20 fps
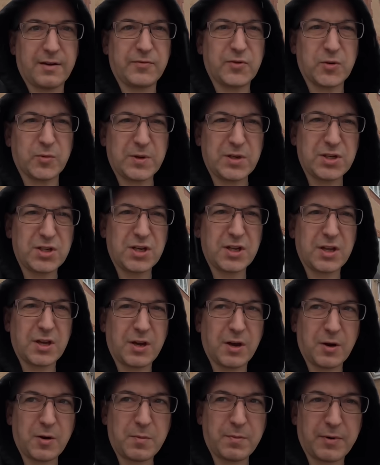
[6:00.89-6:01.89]
I've switched to the
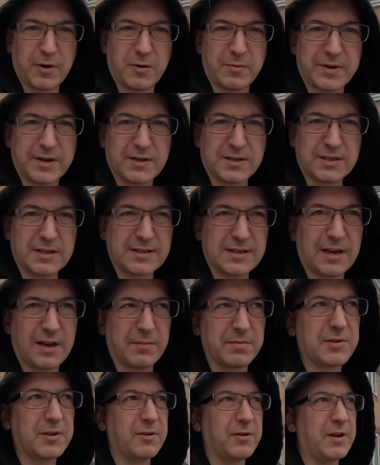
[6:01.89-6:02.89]
GoPro because it's
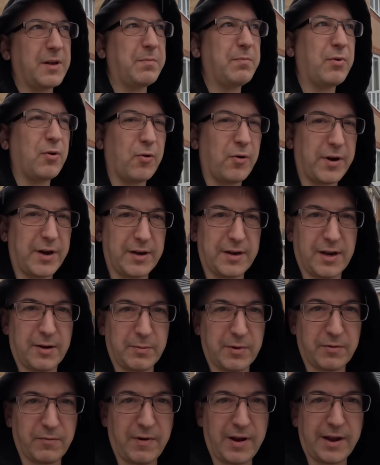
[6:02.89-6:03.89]
absolutely pouring it
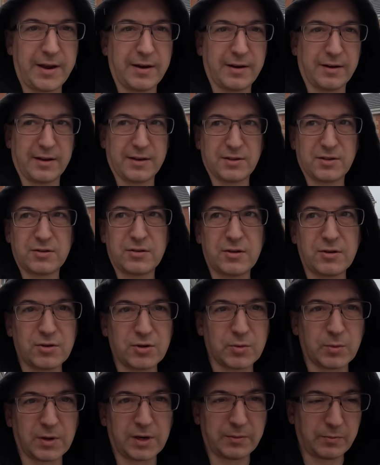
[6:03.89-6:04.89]
down with rain as
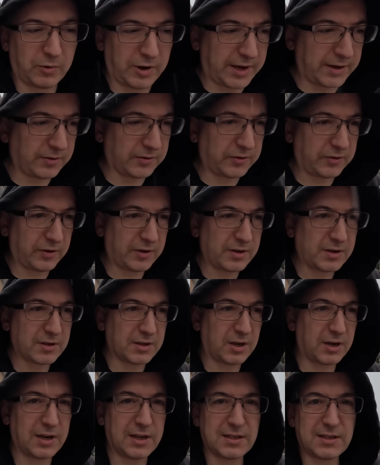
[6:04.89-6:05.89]
usual in Wales.
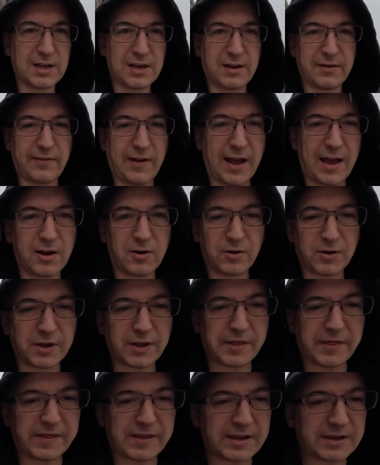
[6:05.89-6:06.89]
So let's have a look
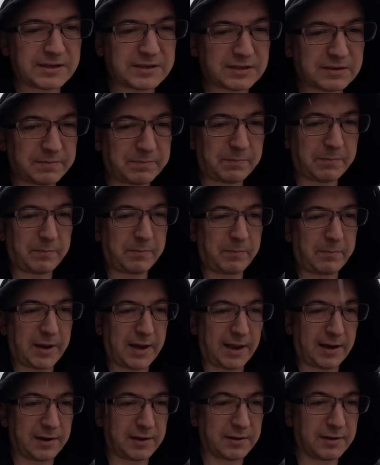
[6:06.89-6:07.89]
at this
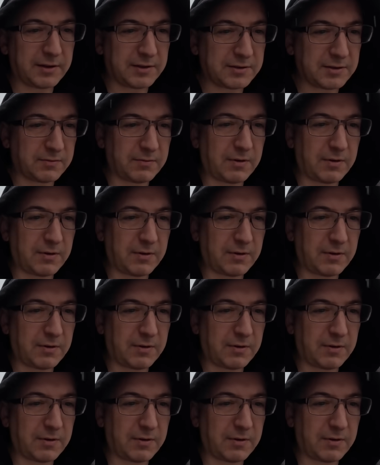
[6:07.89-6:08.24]
pallet that's